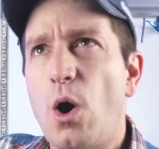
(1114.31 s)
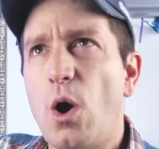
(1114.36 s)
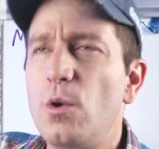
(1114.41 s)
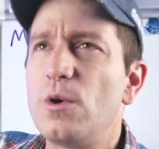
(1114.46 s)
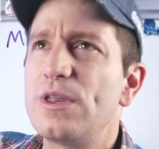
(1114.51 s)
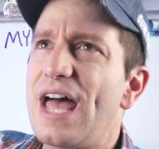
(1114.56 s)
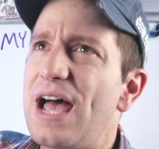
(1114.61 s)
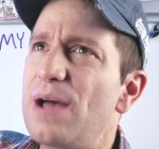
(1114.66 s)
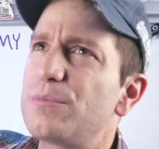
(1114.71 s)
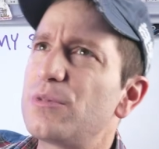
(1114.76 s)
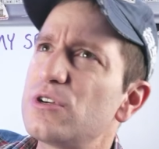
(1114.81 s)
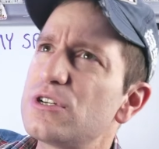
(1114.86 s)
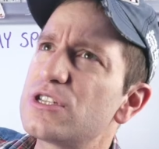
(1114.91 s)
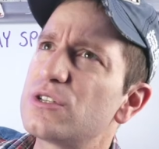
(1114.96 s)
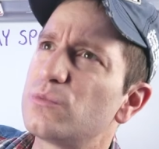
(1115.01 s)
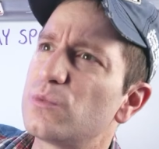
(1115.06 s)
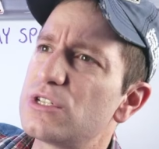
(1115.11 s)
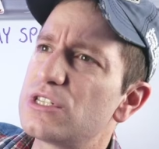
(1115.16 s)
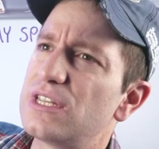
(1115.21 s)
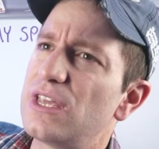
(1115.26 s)
Oh, well, that
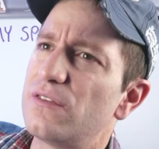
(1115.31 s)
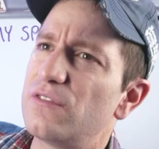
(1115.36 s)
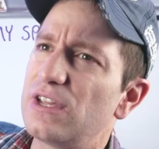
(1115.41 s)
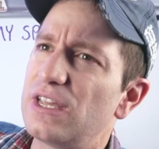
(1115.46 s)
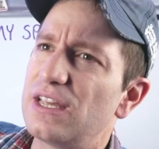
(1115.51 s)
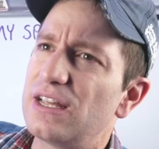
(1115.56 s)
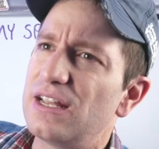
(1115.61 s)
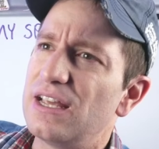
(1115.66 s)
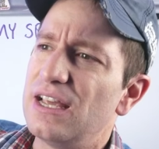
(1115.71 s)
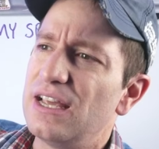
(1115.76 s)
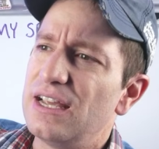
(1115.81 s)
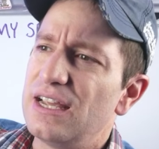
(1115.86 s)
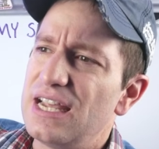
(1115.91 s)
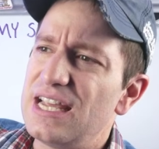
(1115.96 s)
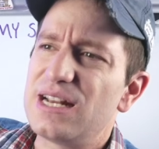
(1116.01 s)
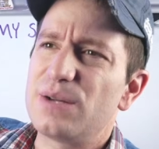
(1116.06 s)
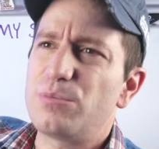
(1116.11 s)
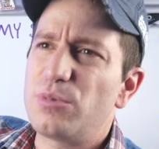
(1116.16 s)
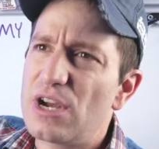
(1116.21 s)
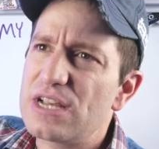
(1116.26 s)
person was giving it
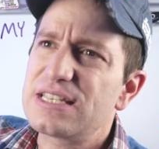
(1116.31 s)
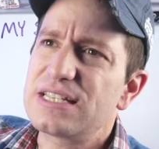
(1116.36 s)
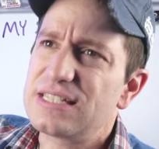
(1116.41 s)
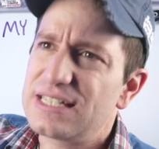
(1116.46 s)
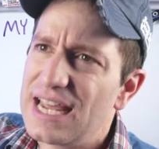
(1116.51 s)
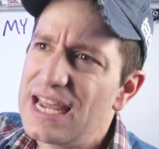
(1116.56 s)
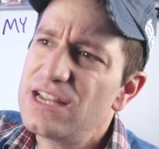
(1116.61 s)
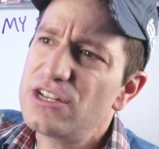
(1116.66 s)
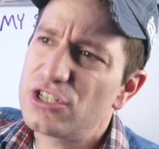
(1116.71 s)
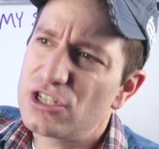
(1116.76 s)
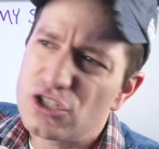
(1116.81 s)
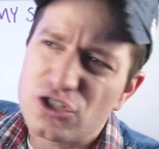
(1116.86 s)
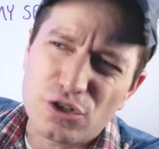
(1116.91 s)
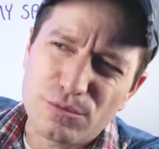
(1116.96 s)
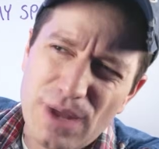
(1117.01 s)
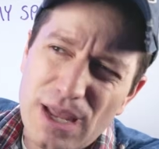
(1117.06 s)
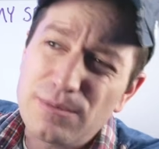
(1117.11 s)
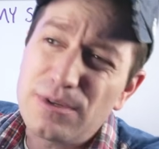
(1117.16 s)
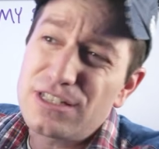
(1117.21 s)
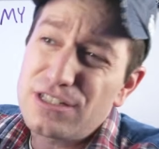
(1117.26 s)
in a presentation, so
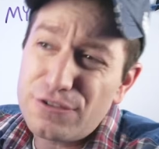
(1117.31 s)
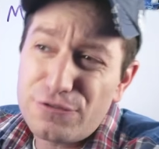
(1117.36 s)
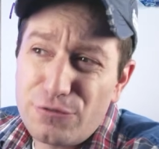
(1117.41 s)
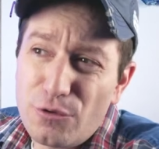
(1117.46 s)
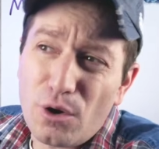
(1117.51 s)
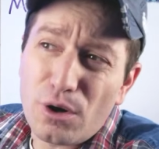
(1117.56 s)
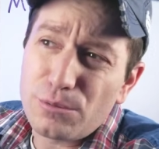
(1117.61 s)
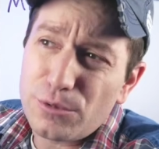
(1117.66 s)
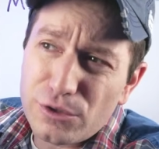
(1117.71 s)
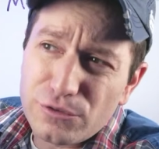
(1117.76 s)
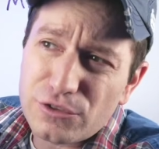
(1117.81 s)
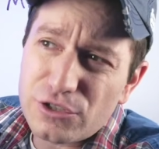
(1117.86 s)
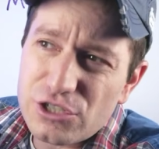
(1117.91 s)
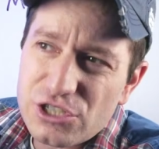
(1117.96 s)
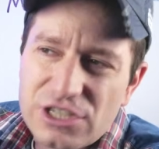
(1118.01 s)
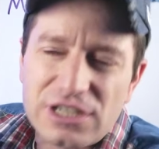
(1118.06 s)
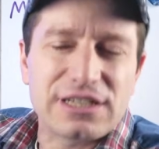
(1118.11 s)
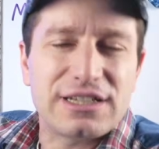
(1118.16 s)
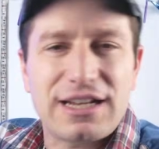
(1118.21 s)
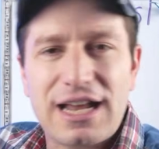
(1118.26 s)
maybe it's a formal
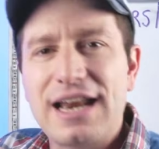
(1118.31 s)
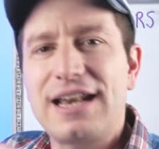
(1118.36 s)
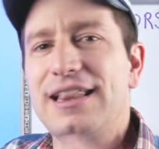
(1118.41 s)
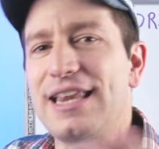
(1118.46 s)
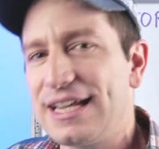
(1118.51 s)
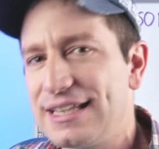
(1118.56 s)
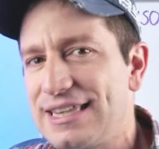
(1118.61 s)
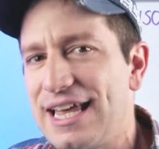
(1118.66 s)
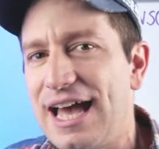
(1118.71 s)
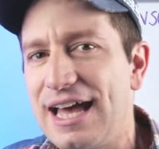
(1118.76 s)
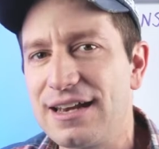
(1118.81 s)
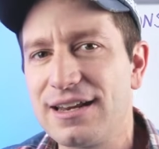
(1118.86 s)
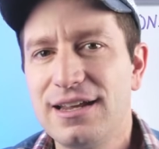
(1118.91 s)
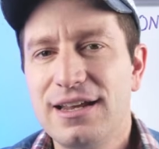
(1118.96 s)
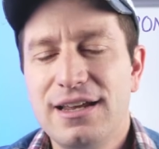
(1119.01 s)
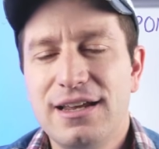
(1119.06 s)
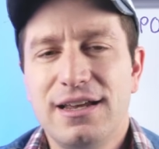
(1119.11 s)
version, kind of like that.